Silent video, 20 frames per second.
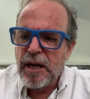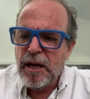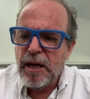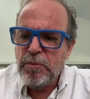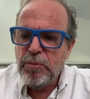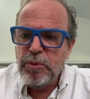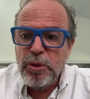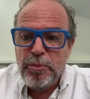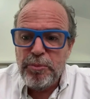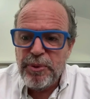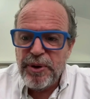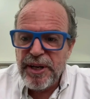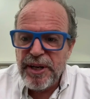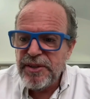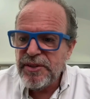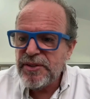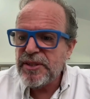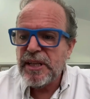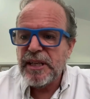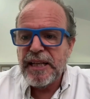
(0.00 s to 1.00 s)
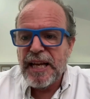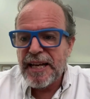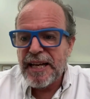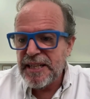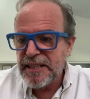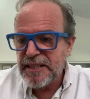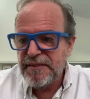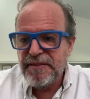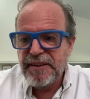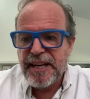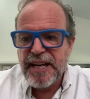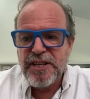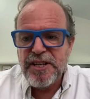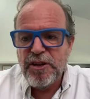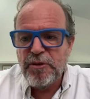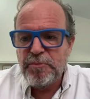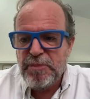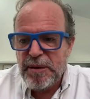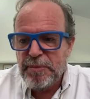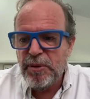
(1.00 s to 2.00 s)
blueprints and identification
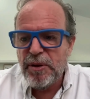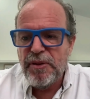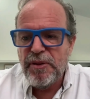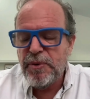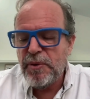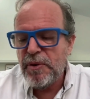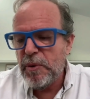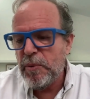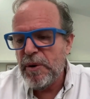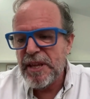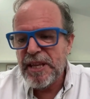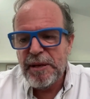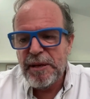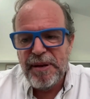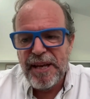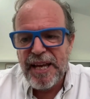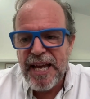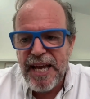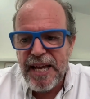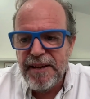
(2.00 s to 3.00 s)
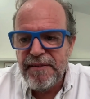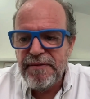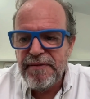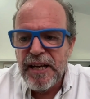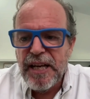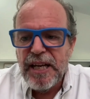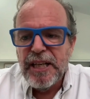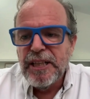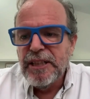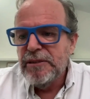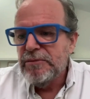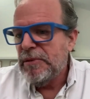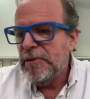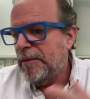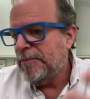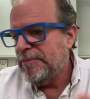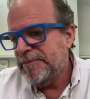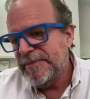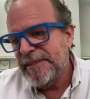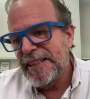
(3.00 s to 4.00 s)
of people through the way they behave.
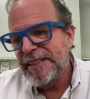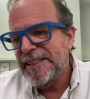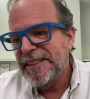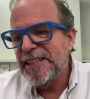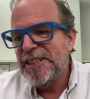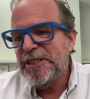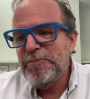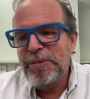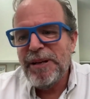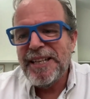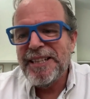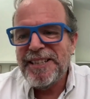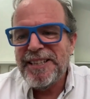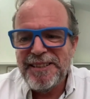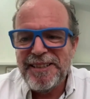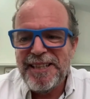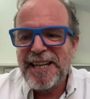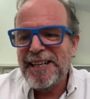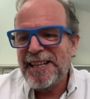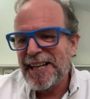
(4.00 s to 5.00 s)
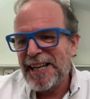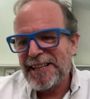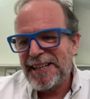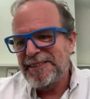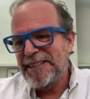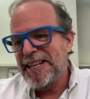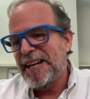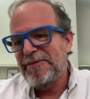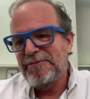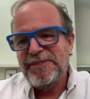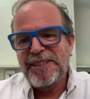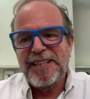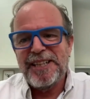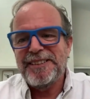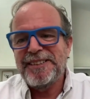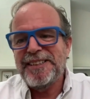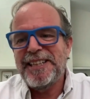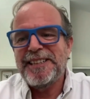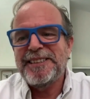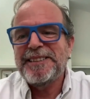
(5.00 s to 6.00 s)
There's plenty. There
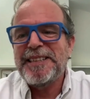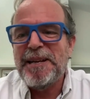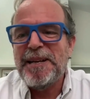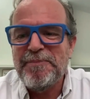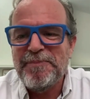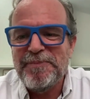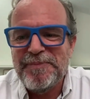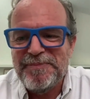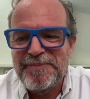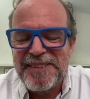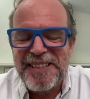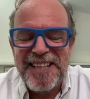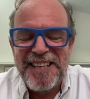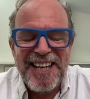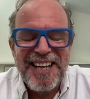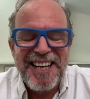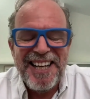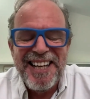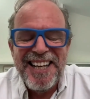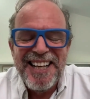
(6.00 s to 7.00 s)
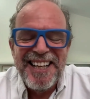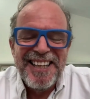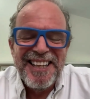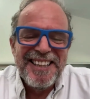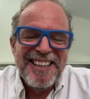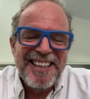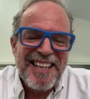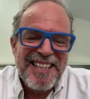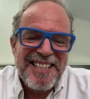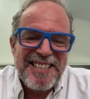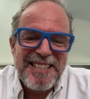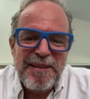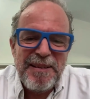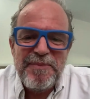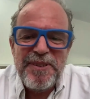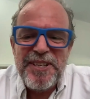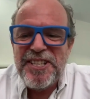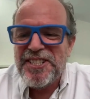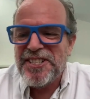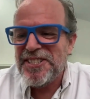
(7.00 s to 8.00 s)
are some there are
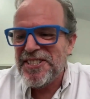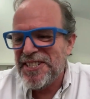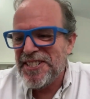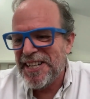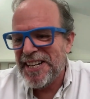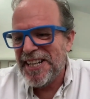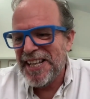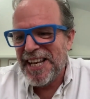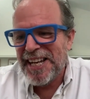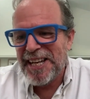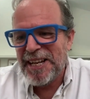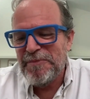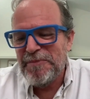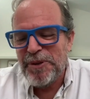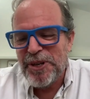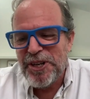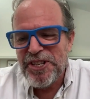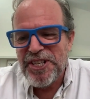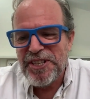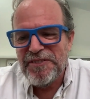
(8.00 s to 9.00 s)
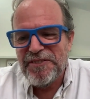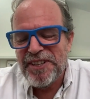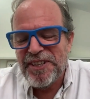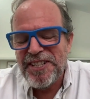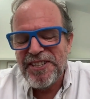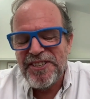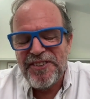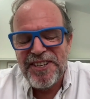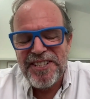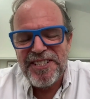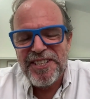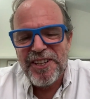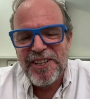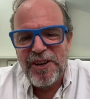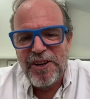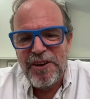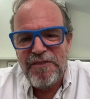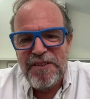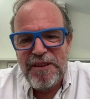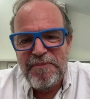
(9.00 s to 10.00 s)
some niches there like emerging, very interesting.
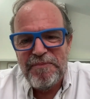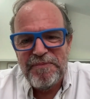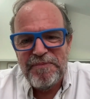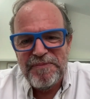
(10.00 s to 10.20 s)
All of that.